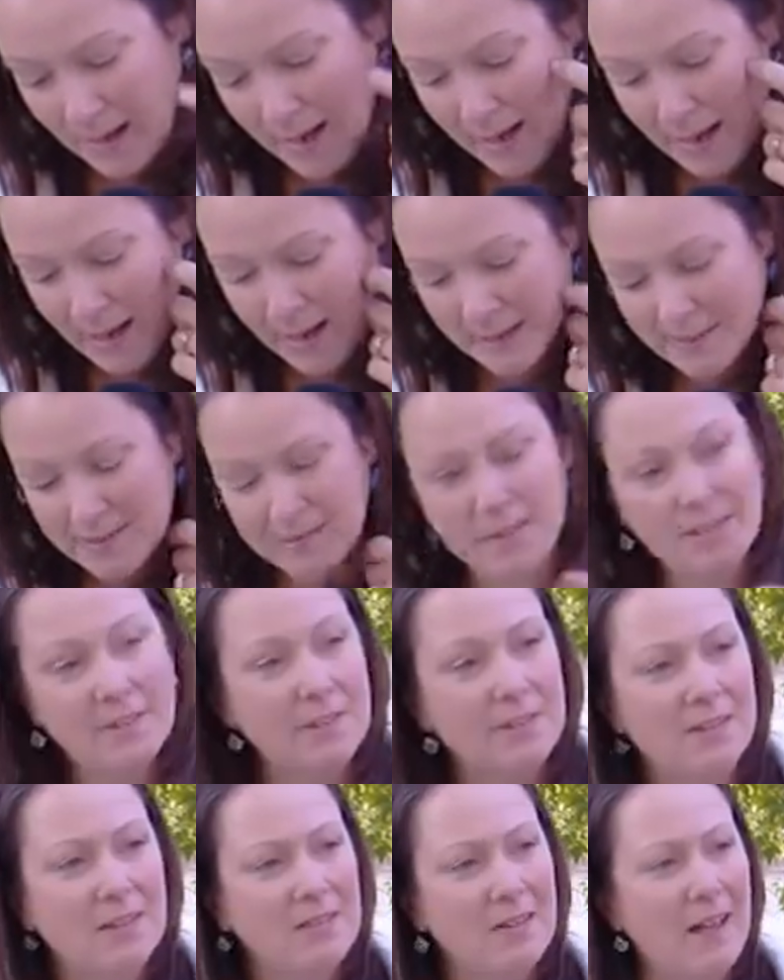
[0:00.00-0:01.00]
And so
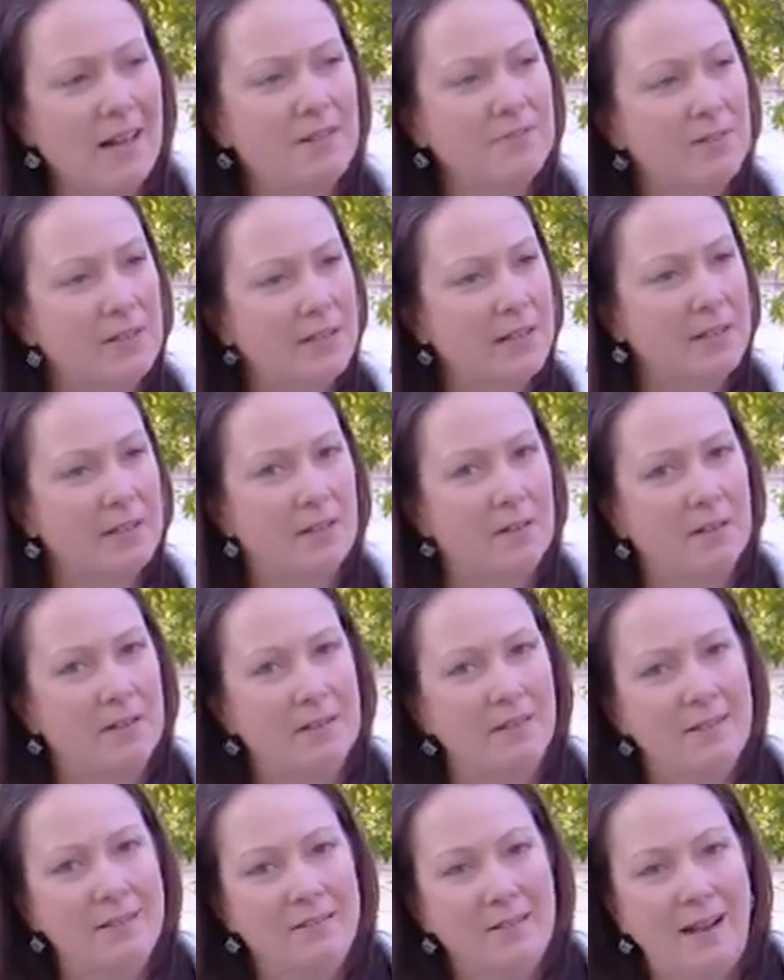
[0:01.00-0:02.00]
there's a lot of really
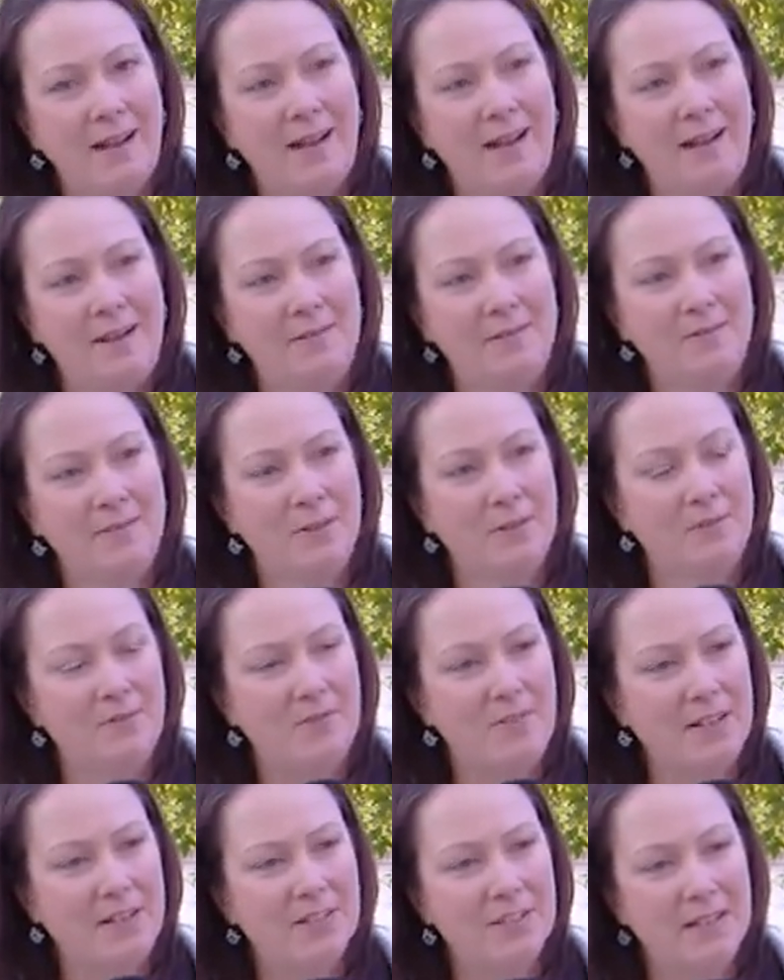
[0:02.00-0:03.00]
good
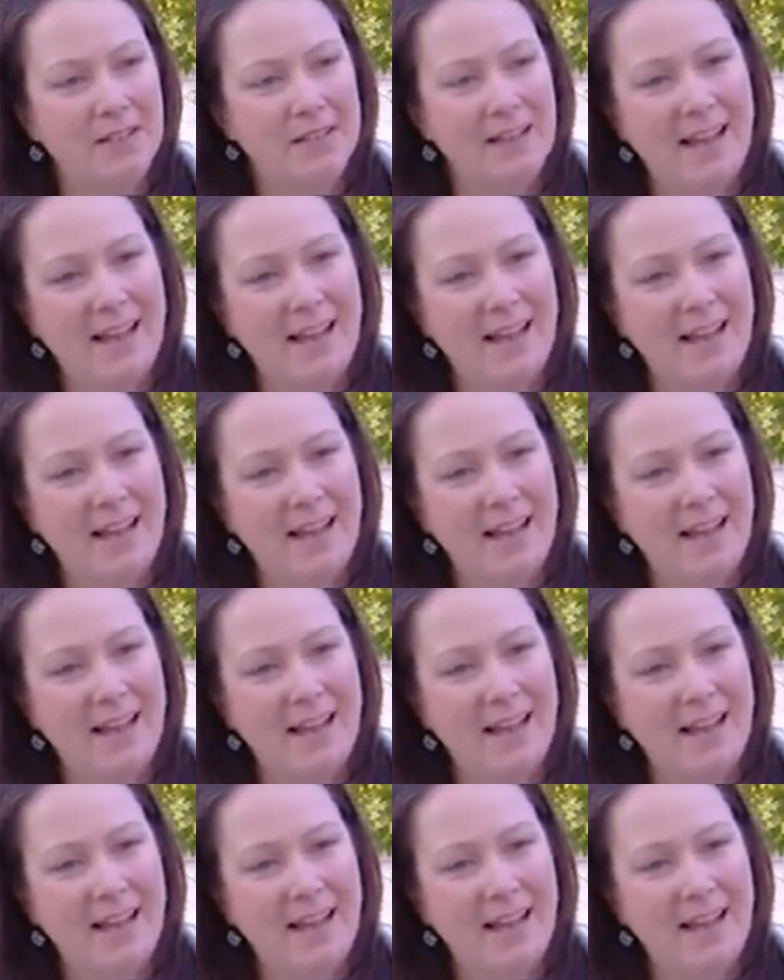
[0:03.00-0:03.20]
fiction.